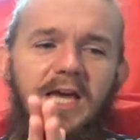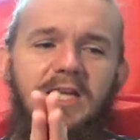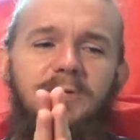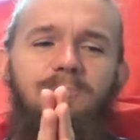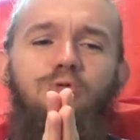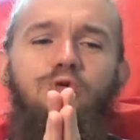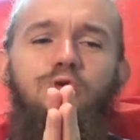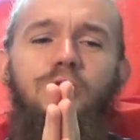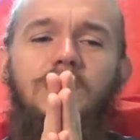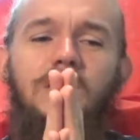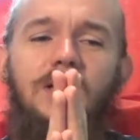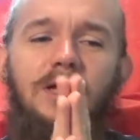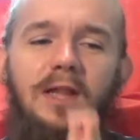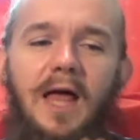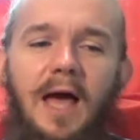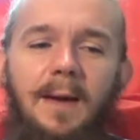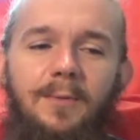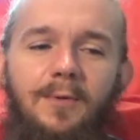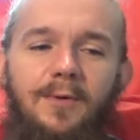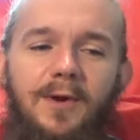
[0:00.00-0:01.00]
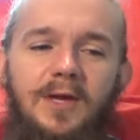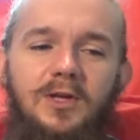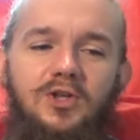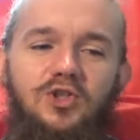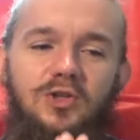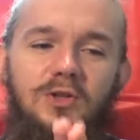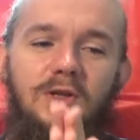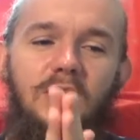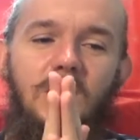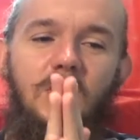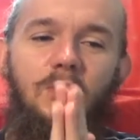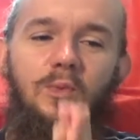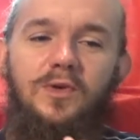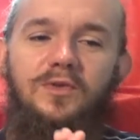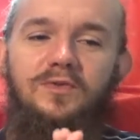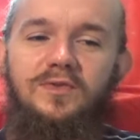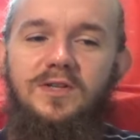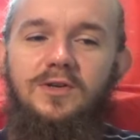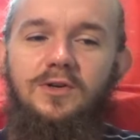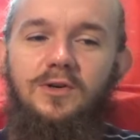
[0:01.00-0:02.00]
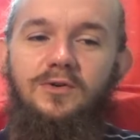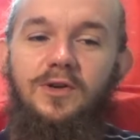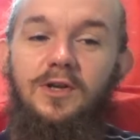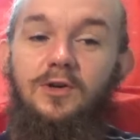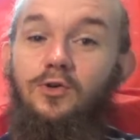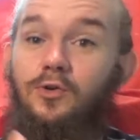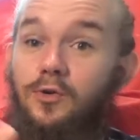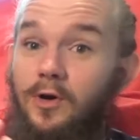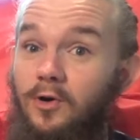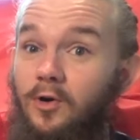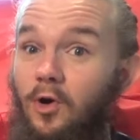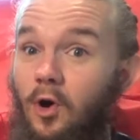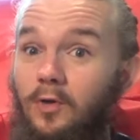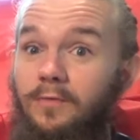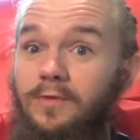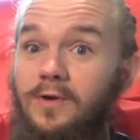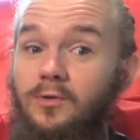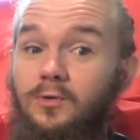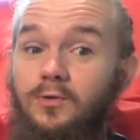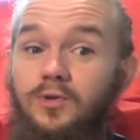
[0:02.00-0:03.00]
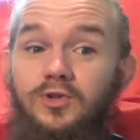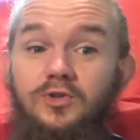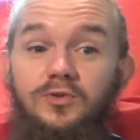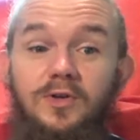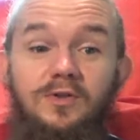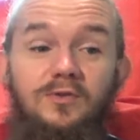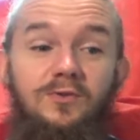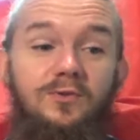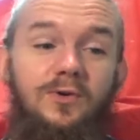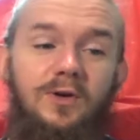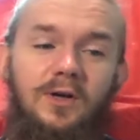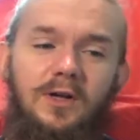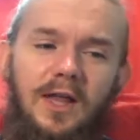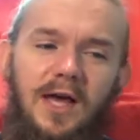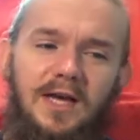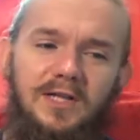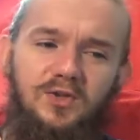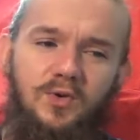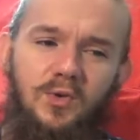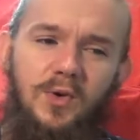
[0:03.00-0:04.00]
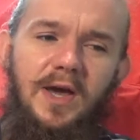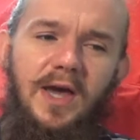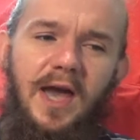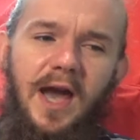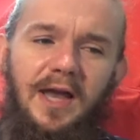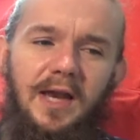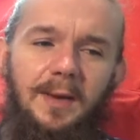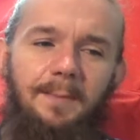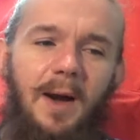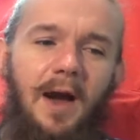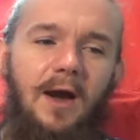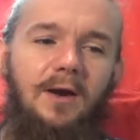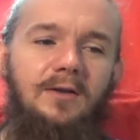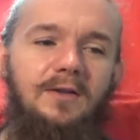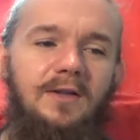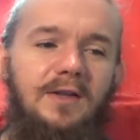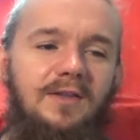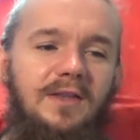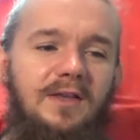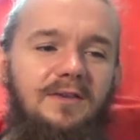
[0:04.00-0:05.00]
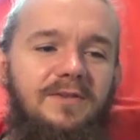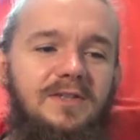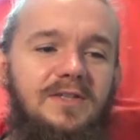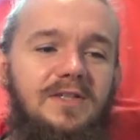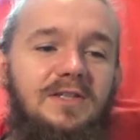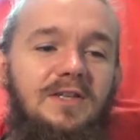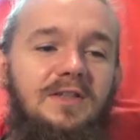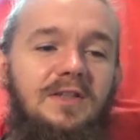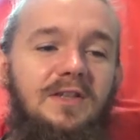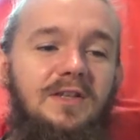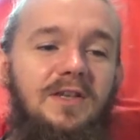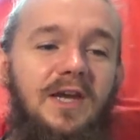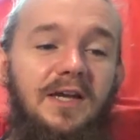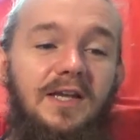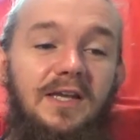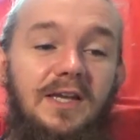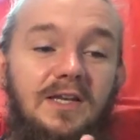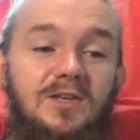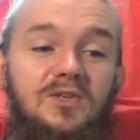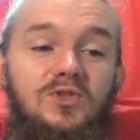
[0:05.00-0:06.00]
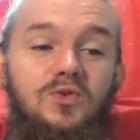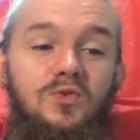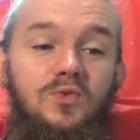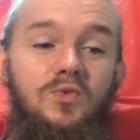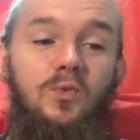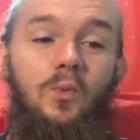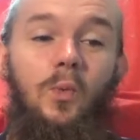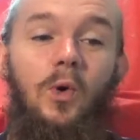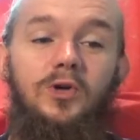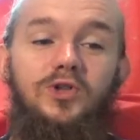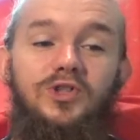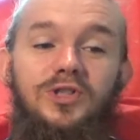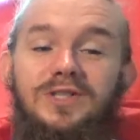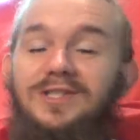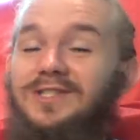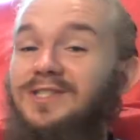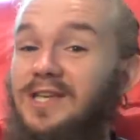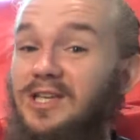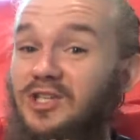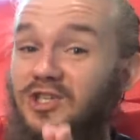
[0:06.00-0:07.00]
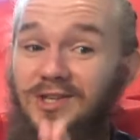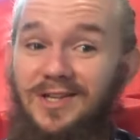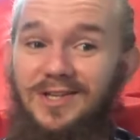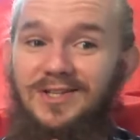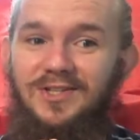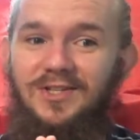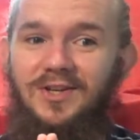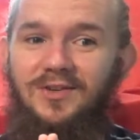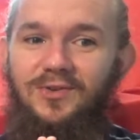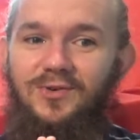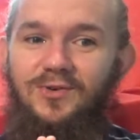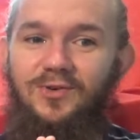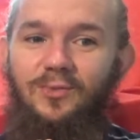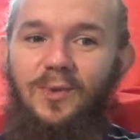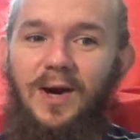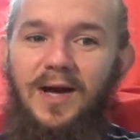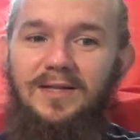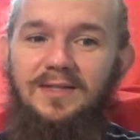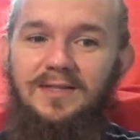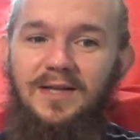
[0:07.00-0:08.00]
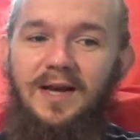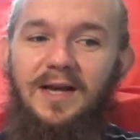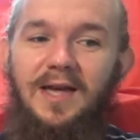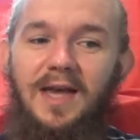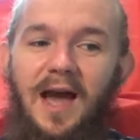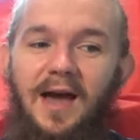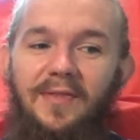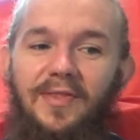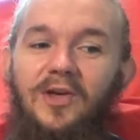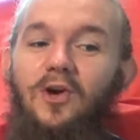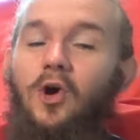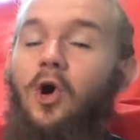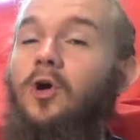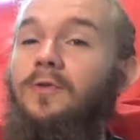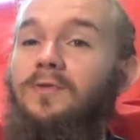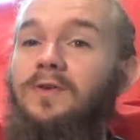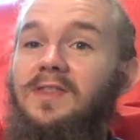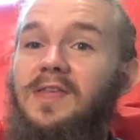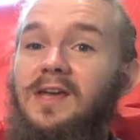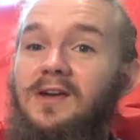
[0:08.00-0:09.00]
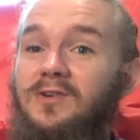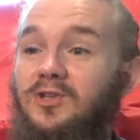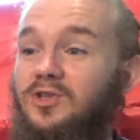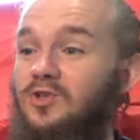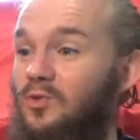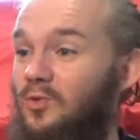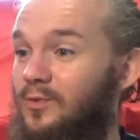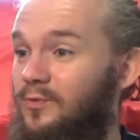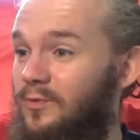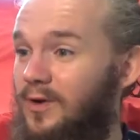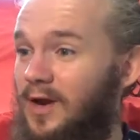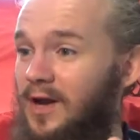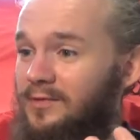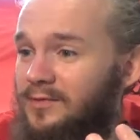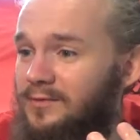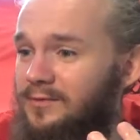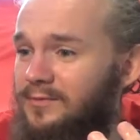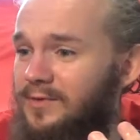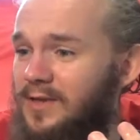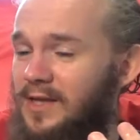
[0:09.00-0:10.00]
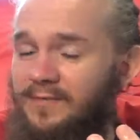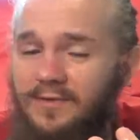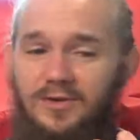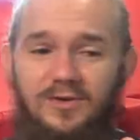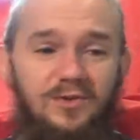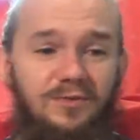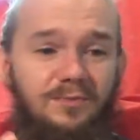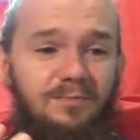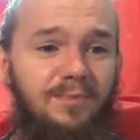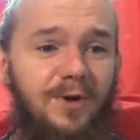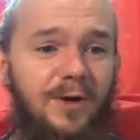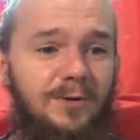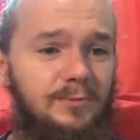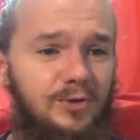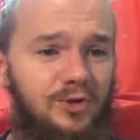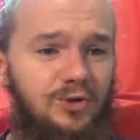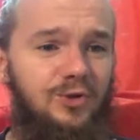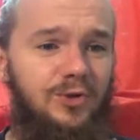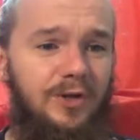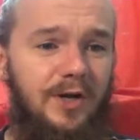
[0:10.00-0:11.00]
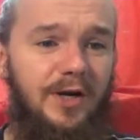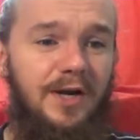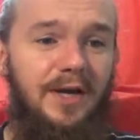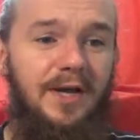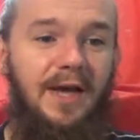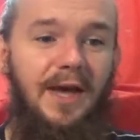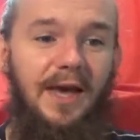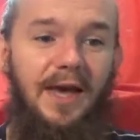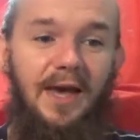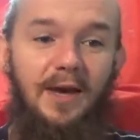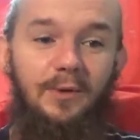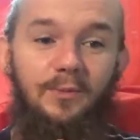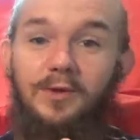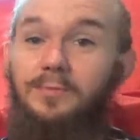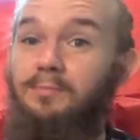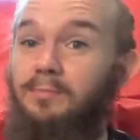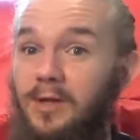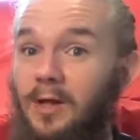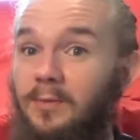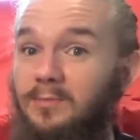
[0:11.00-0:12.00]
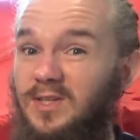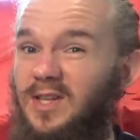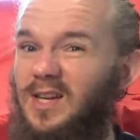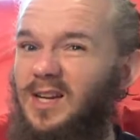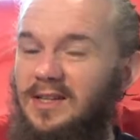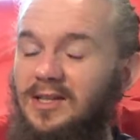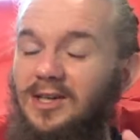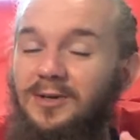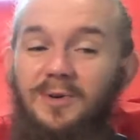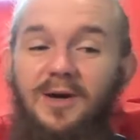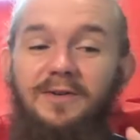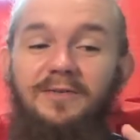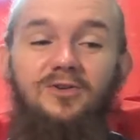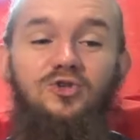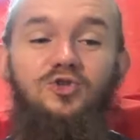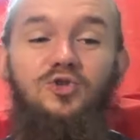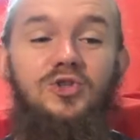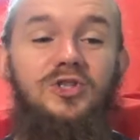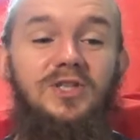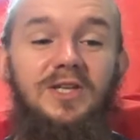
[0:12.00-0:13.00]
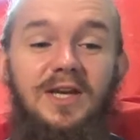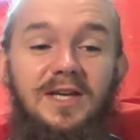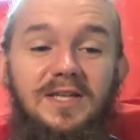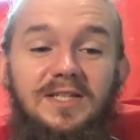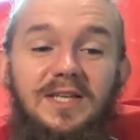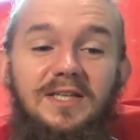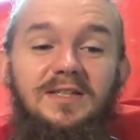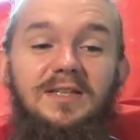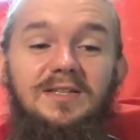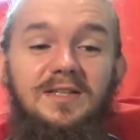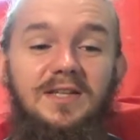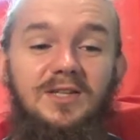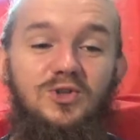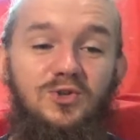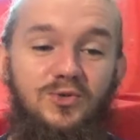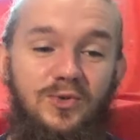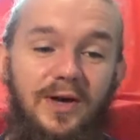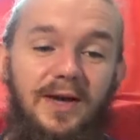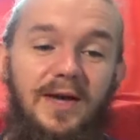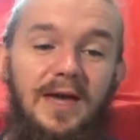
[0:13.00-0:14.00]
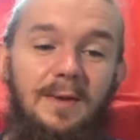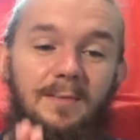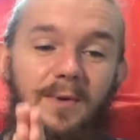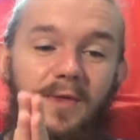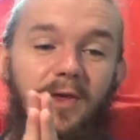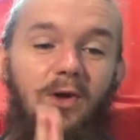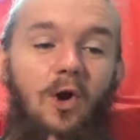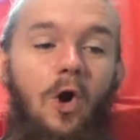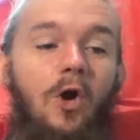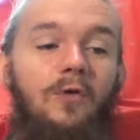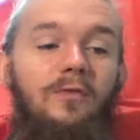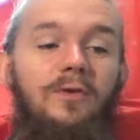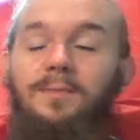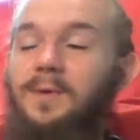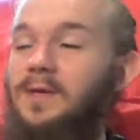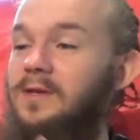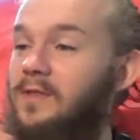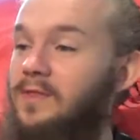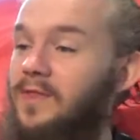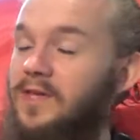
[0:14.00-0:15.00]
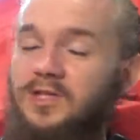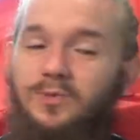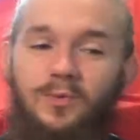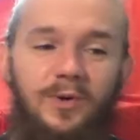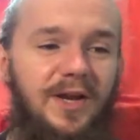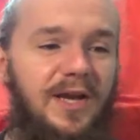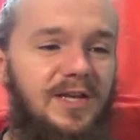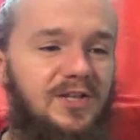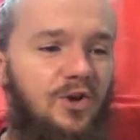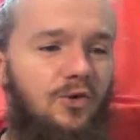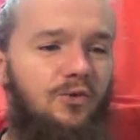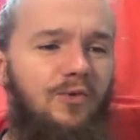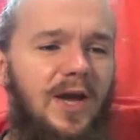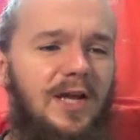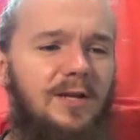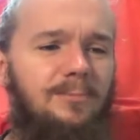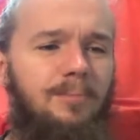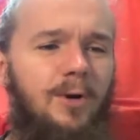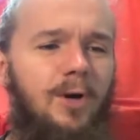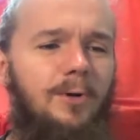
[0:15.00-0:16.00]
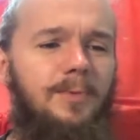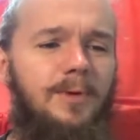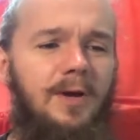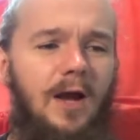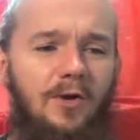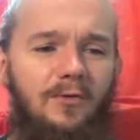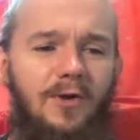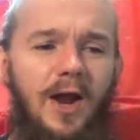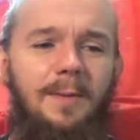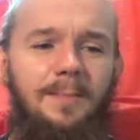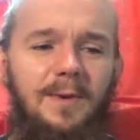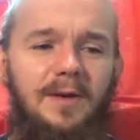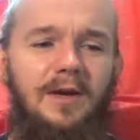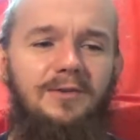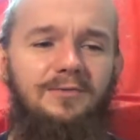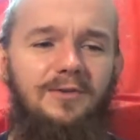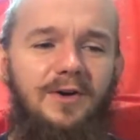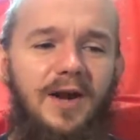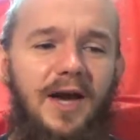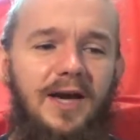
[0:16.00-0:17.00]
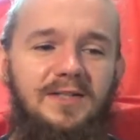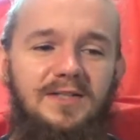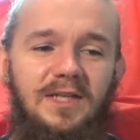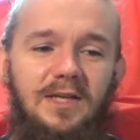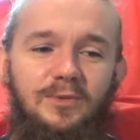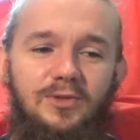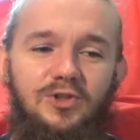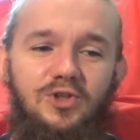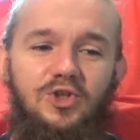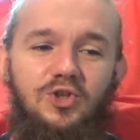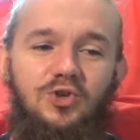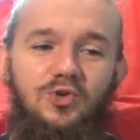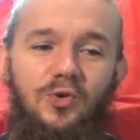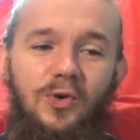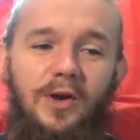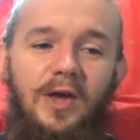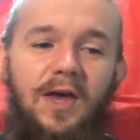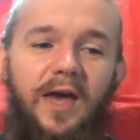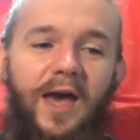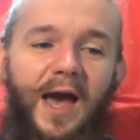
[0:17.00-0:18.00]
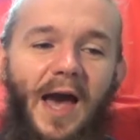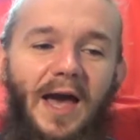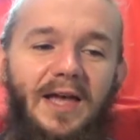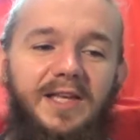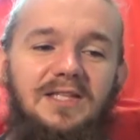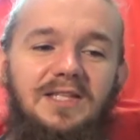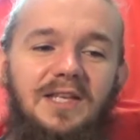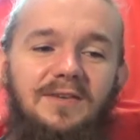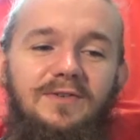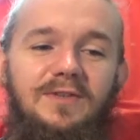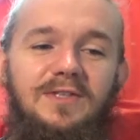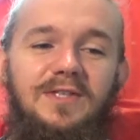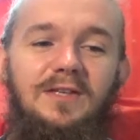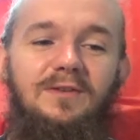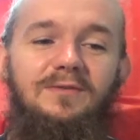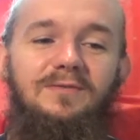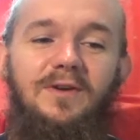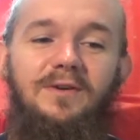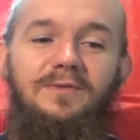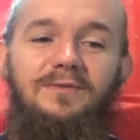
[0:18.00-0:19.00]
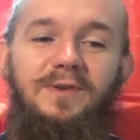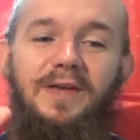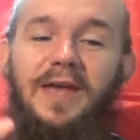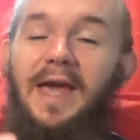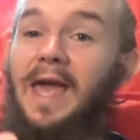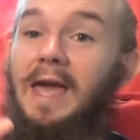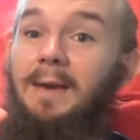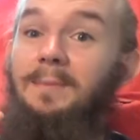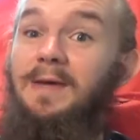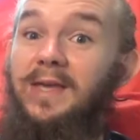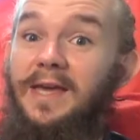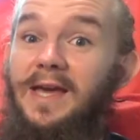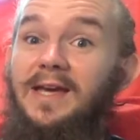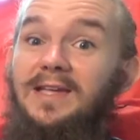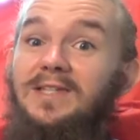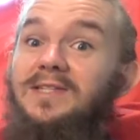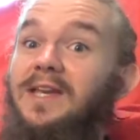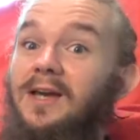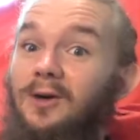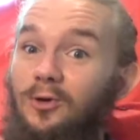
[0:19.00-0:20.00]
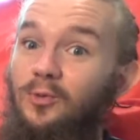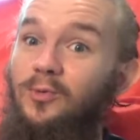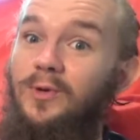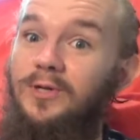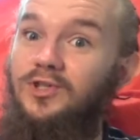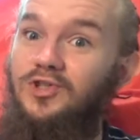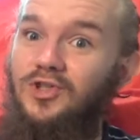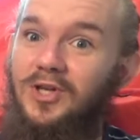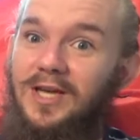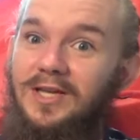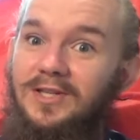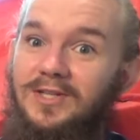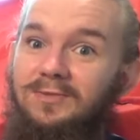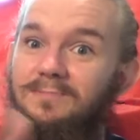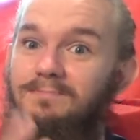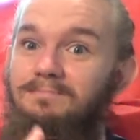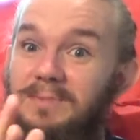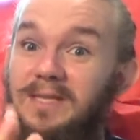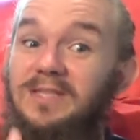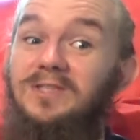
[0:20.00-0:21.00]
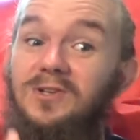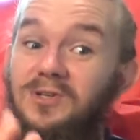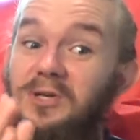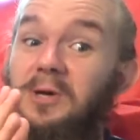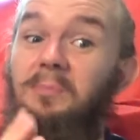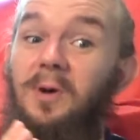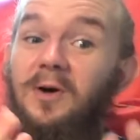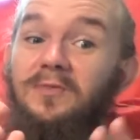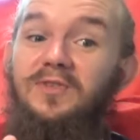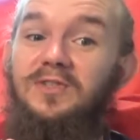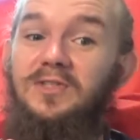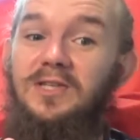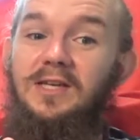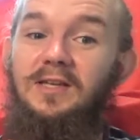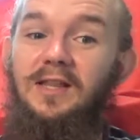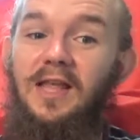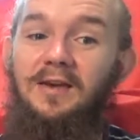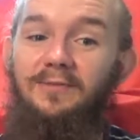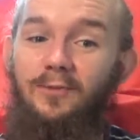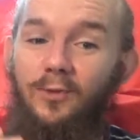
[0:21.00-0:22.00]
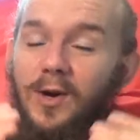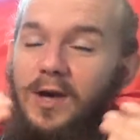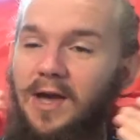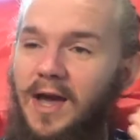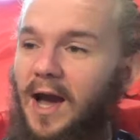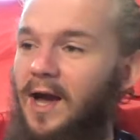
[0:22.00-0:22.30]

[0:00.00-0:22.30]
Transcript: It's brewed in collaboration with Dear Green, who are a coffee roastery through in Glasgow, and apparently they visited the Nyakizu washing station in southern Rwanda, and the coffee there is known for having flavours of brown sugar with plums and a little bit of a juicy acidity to it. But the coffee bean in this one is a red bourbon Arabica variety, which is grown at 1750 MASL, which is metres above sea level. level.